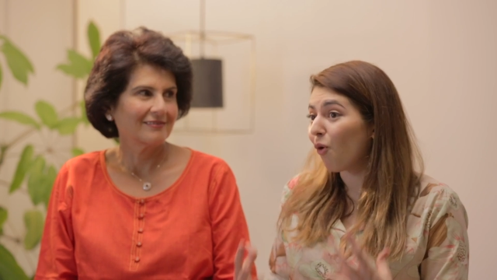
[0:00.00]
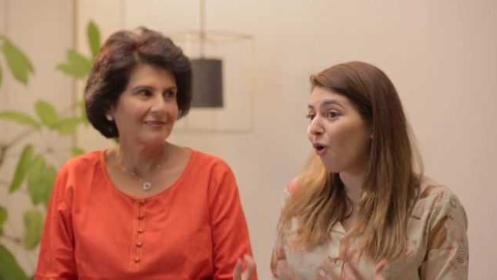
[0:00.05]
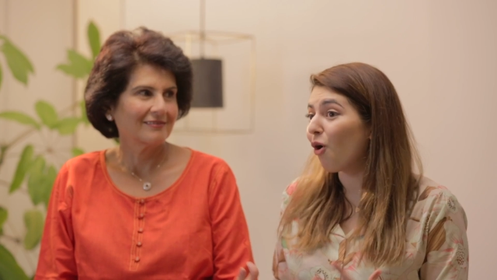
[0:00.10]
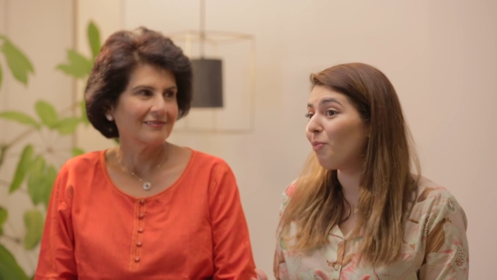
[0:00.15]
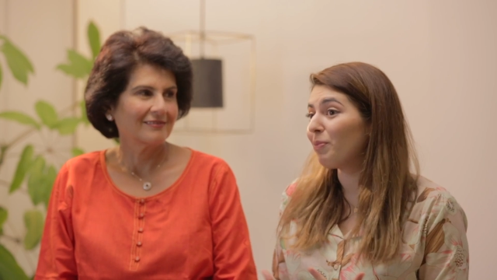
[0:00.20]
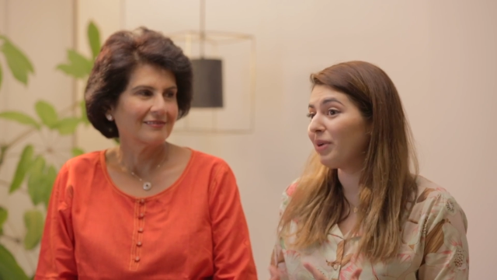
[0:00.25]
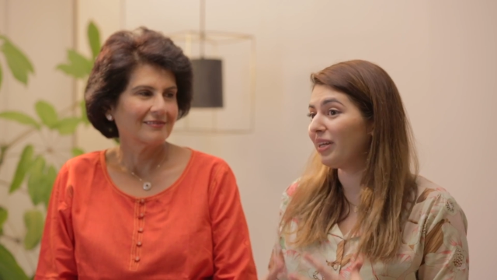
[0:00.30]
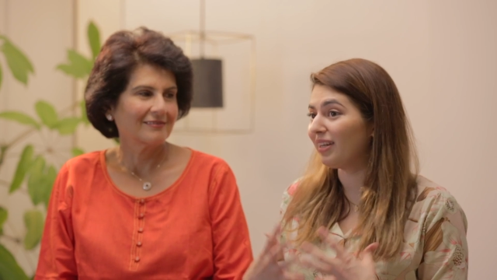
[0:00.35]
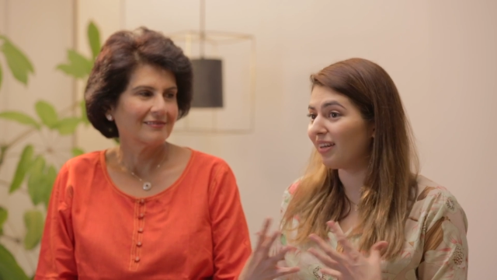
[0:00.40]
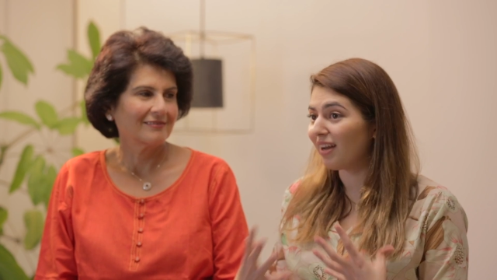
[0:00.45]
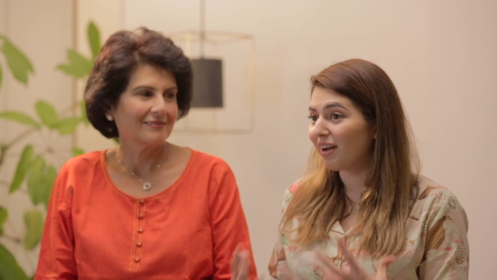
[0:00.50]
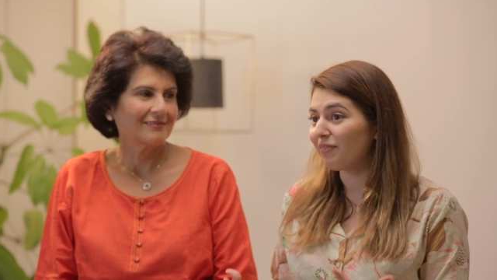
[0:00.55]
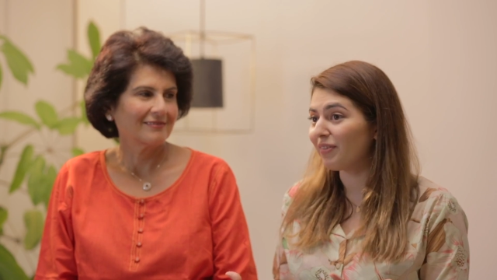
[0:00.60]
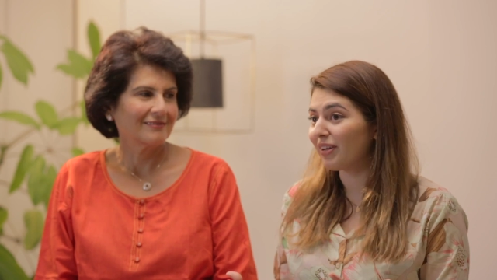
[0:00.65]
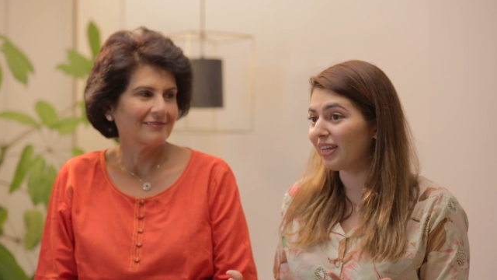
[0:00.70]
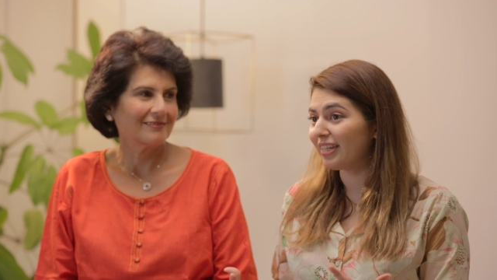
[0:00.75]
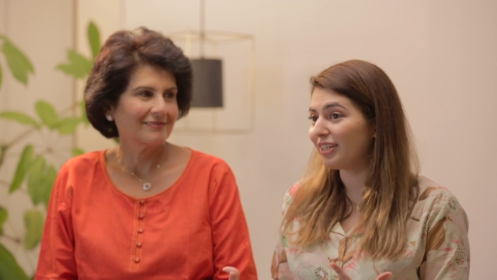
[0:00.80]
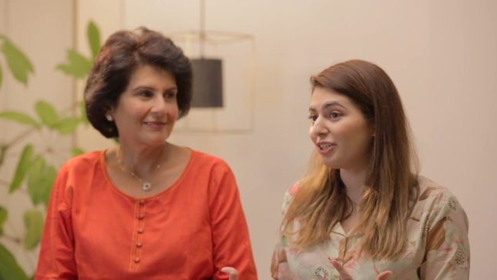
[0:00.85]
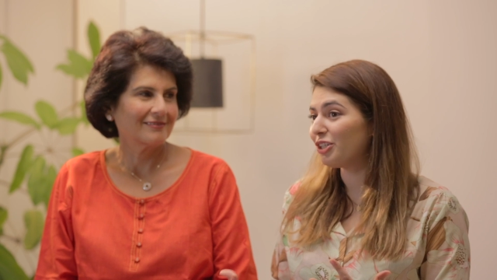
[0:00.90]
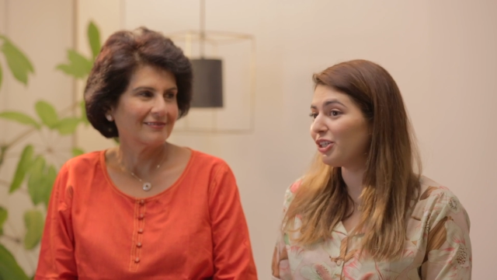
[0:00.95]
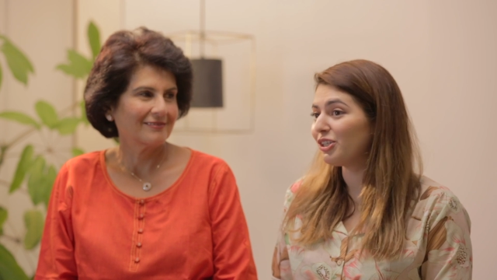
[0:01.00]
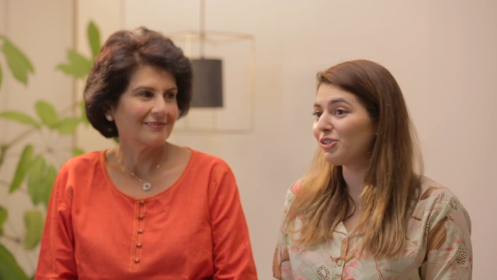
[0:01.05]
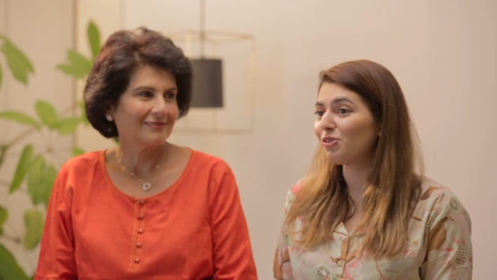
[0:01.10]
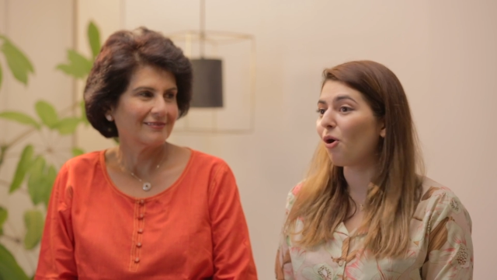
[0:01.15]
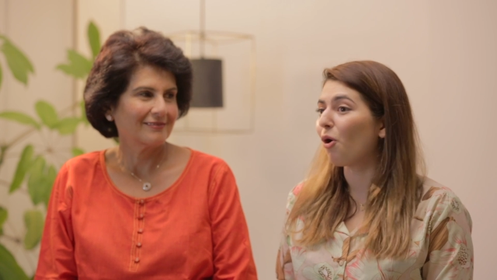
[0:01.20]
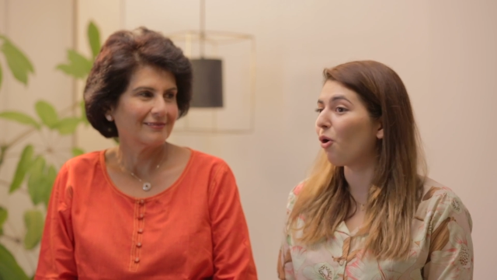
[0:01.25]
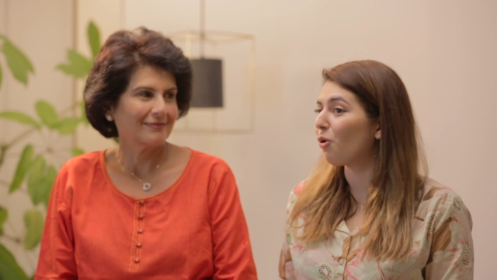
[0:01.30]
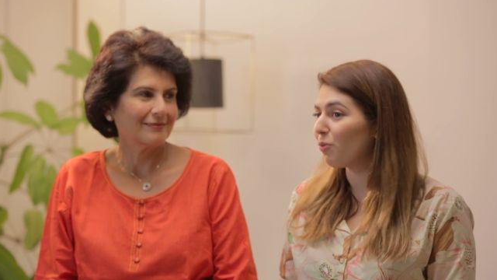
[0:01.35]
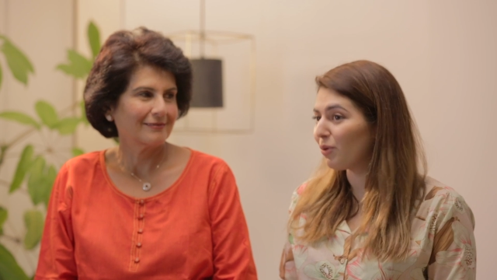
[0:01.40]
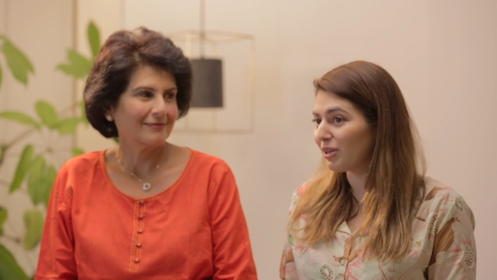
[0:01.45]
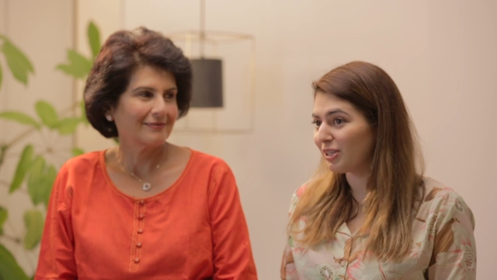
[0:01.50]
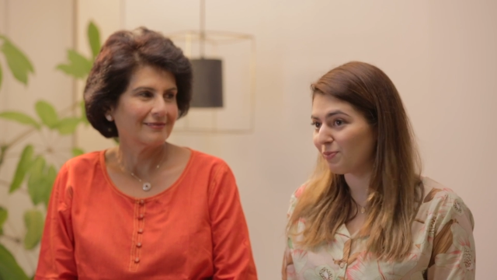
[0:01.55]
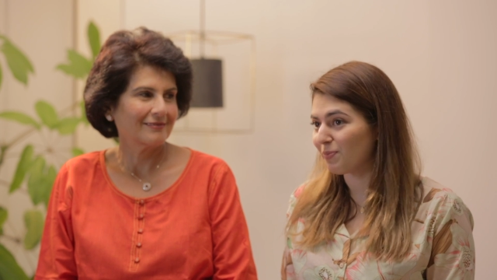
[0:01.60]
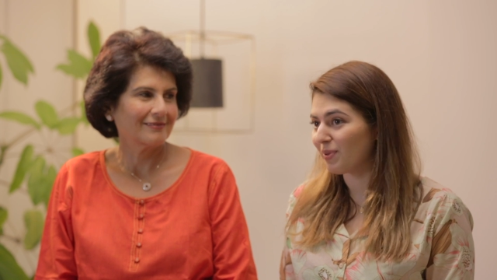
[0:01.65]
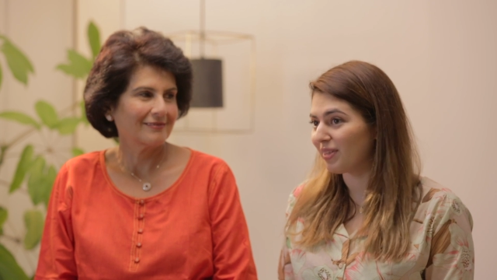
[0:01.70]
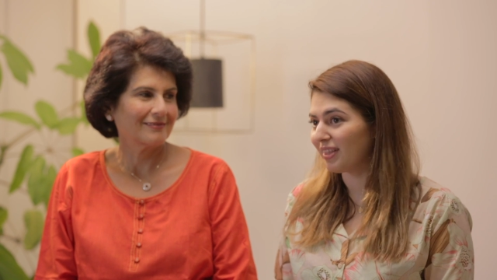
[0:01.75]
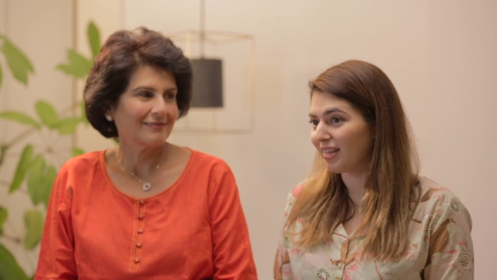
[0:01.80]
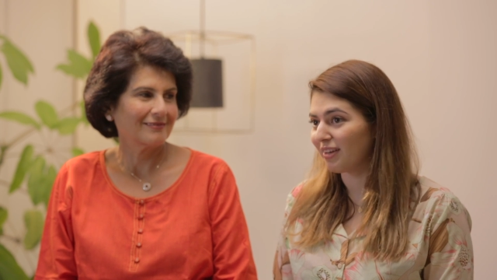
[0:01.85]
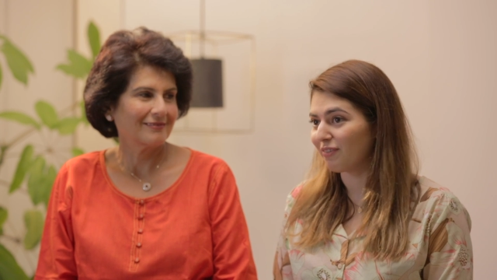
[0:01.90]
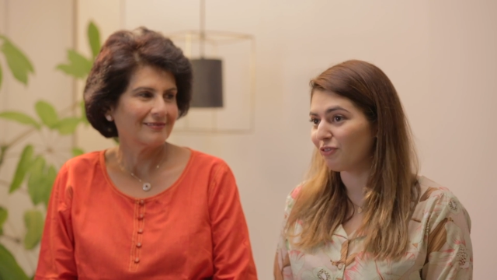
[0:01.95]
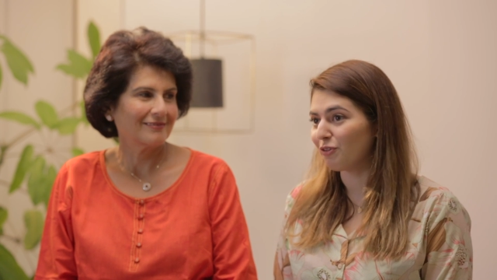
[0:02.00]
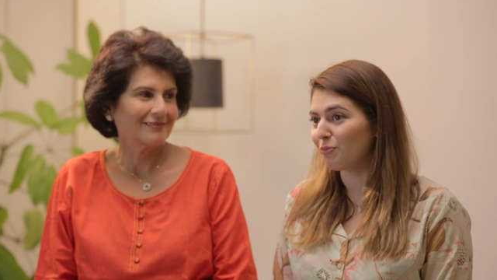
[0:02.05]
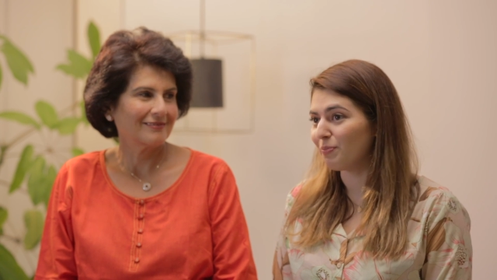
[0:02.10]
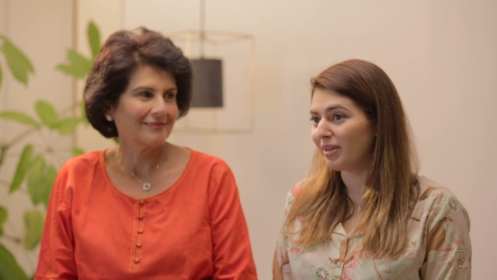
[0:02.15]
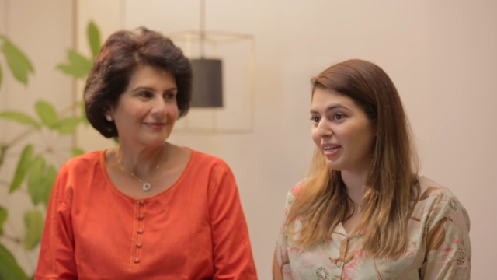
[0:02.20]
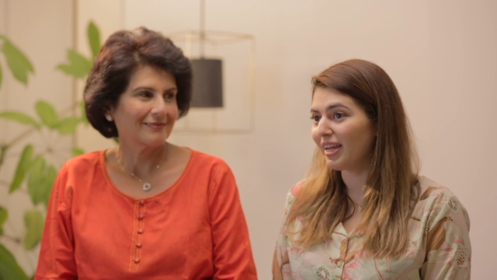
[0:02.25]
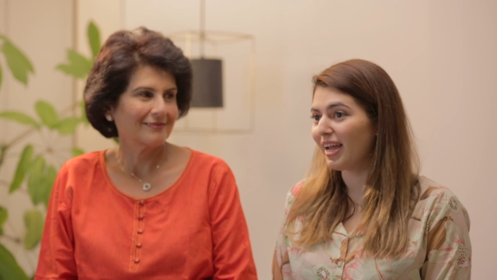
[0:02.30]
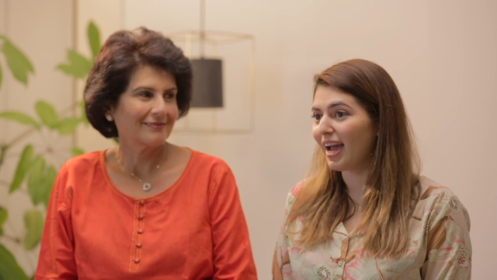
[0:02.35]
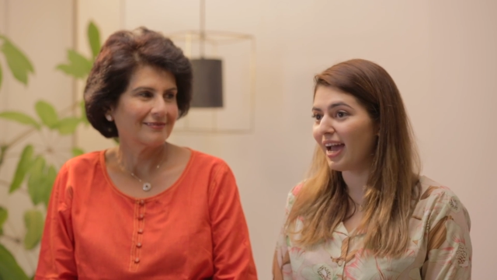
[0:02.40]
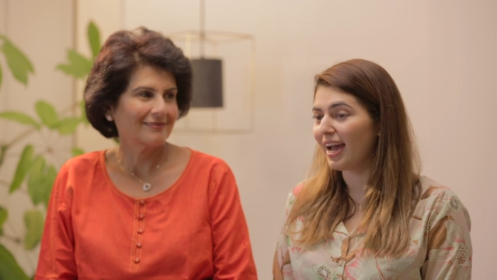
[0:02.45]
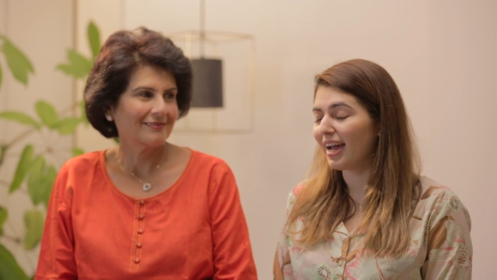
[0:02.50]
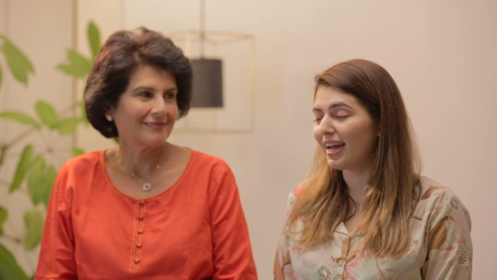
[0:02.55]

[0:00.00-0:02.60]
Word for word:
Speaker 1: warm and loving and she's always been there for me